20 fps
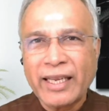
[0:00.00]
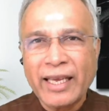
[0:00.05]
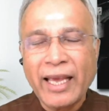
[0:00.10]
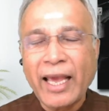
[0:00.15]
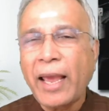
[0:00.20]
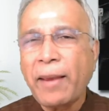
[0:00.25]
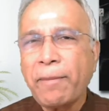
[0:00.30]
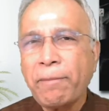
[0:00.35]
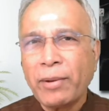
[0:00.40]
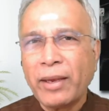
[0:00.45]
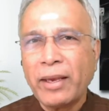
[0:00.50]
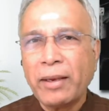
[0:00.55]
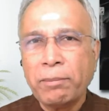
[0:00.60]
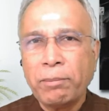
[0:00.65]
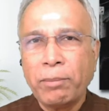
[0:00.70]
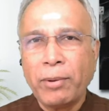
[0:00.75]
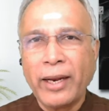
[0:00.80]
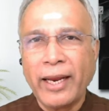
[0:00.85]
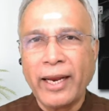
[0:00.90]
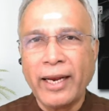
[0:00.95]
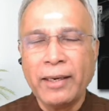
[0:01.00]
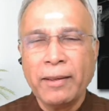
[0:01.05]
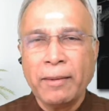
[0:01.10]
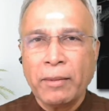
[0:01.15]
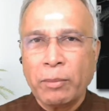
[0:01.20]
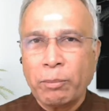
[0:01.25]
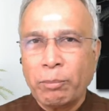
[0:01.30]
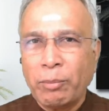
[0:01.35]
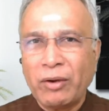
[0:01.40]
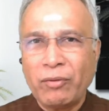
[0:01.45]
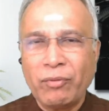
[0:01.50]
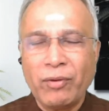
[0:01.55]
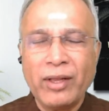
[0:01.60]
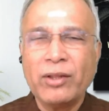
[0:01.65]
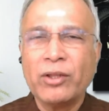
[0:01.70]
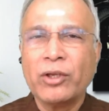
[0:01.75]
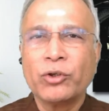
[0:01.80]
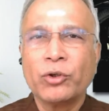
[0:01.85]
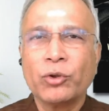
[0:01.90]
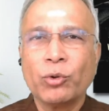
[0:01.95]
game being played
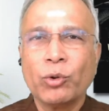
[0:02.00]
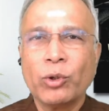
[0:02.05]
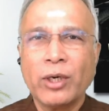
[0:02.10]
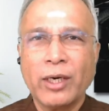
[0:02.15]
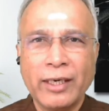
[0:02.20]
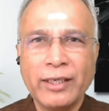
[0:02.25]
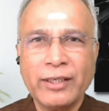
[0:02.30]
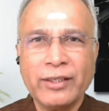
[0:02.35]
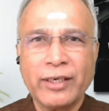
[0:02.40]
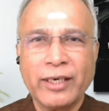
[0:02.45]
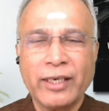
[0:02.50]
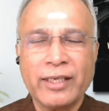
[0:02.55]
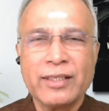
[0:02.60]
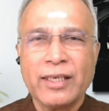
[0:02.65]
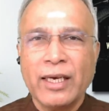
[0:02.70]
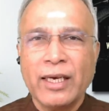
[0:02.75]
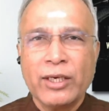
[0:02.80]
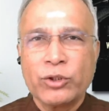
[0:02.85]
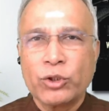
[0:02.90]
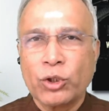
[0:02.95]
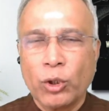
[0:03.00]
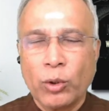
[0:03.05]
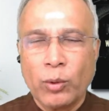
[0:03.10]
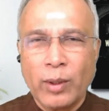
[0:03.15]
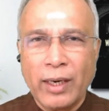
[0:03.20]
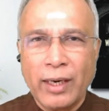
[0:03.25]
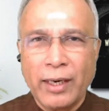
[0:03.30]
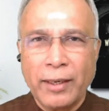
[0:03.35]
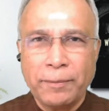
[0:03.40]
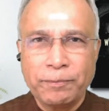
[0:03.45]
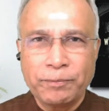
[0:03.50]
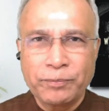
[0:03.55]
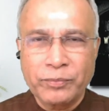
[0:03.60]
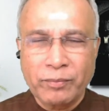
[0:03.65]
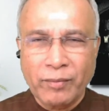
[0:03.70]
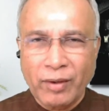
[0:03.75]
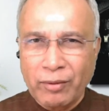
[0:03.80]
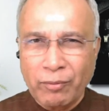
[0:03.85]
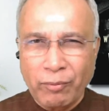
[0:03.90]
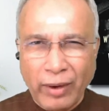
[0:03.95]
between the 2 countries. So
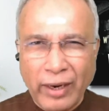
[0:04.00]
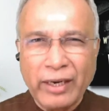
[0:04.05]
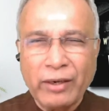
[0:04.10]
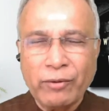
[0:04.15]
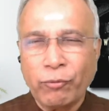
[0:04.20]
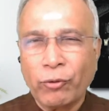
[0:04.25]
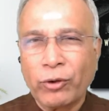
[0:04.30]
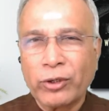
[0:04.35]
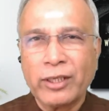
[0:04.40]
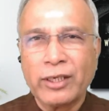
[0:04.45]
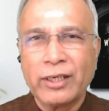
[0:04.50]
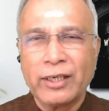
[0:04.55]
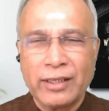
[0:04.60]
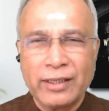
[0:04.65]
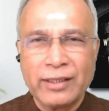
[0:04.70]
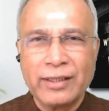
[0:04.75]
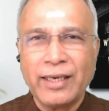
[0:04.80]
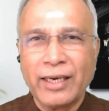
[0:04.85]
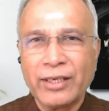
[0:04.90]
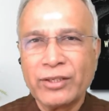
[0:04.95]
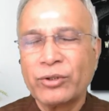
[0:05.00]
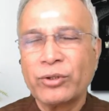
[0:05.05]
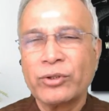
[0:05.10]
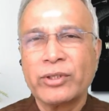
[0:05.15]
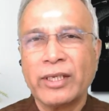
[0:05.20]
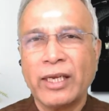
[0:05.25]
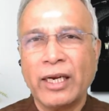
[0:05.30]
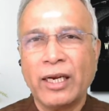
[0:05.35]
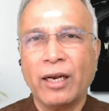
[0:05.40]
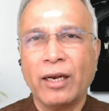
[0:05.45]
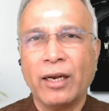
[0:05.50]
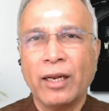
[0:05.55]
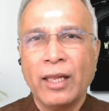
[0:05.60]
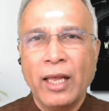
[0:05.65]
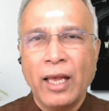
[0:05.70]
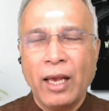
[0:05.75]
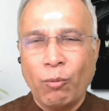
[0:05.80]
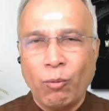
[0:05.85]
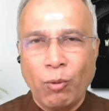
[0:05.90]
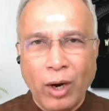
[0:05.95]
wait for the dust to settle.
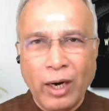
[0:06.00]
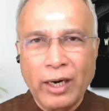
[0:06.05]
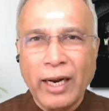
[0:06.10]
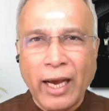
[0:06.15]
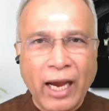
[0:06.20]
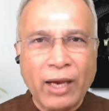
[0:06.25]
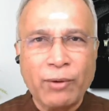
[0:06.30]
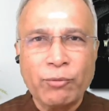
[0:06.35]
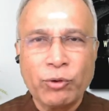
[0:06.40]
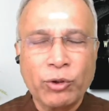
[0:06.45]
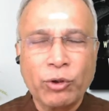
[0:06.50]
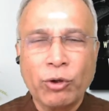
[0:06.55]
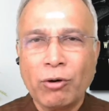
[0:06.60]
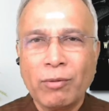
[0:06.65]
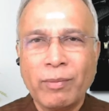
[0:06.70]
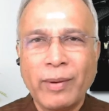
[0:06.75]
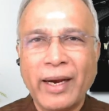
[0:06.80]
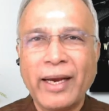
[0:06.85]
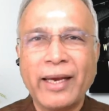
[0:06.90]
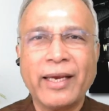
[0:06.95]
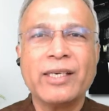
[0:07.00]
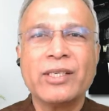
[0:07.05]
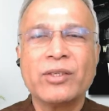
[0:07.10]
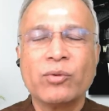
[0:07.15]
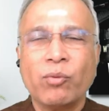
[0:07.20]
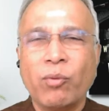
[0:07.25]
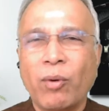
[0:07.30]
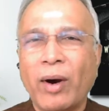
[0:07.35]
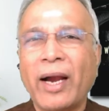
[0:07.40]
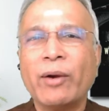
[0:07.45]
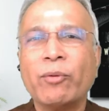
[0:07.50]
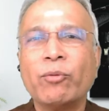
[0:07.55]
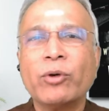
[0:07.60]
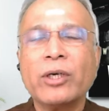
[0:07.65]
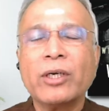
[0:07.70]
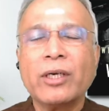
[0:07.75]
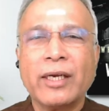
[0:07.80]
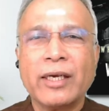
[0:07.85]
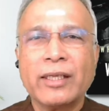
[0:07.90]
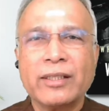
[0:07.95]
What I would go by is, why
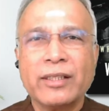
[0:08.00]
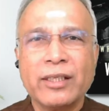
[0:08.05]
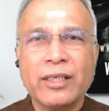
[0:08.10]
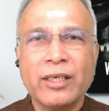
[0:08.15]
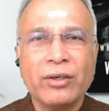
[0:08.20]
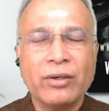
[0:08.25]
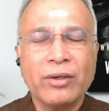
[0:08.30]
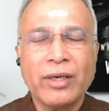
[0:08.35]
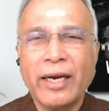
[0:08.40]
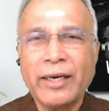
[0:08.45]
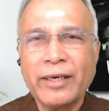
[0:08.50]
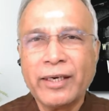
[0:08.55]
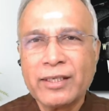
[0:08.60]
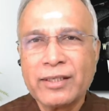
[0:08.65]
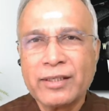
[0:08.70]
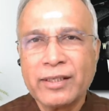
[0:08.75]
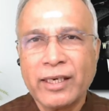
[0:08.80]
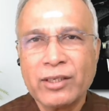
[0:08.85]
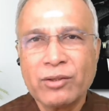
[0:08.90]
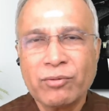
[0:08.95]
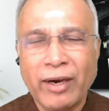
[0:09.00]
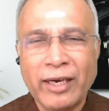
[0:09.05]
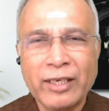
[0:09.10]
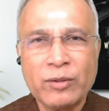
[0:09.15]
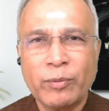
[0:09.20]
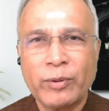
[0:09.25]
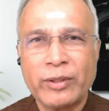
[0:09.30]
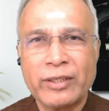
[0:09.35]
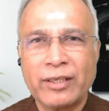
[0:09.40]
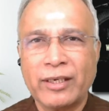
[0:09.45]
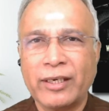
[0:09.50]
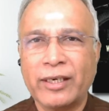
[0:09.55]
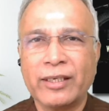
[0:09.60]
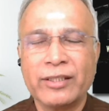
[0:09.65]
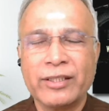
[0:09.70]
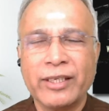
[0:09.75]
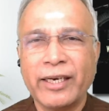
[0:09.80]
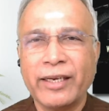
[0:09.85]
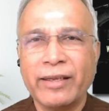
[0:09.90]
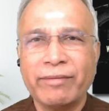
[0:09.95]
would the United States Vice
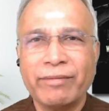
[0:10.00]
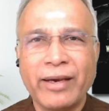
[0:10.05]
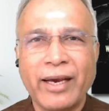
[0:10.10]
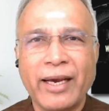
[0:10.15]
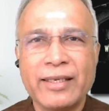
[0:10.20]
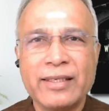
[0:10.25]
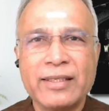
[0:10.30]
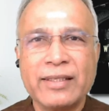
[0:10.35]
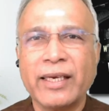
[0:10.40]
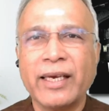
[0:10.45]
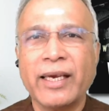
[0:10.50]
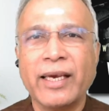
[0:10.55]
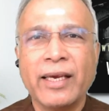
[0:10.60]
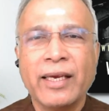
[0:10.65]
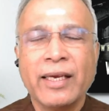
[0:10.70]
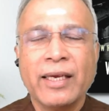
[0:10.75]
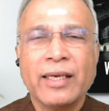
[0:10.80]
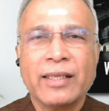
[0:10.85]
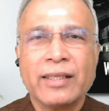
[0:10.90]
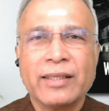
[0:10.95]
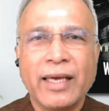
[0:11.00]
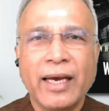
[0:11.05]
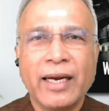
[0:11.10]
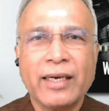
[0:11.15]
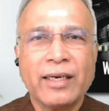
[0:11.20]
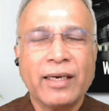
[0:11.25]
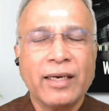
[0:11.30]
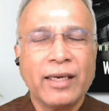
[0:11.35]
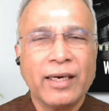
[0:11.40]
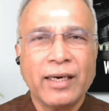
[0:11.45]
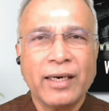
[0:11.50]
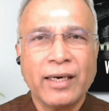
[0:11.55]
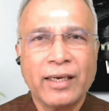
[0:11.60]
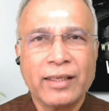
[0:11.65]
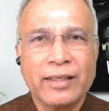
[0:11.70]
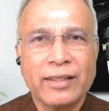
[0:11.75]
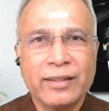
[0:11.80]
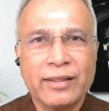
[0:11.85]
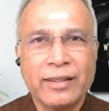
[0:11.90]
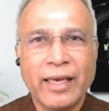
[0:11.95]
President J.D. Vance say that
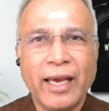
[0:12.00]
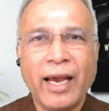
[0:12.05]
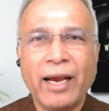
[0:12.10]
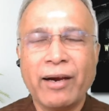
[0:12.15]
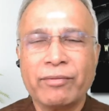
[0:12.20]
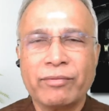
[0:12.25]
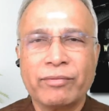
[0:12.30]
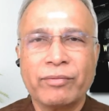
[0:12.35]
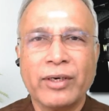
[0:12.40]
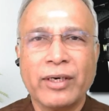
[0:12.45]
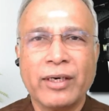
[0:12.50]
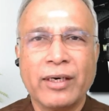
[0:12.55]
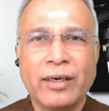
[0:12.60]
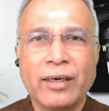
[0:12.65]
they have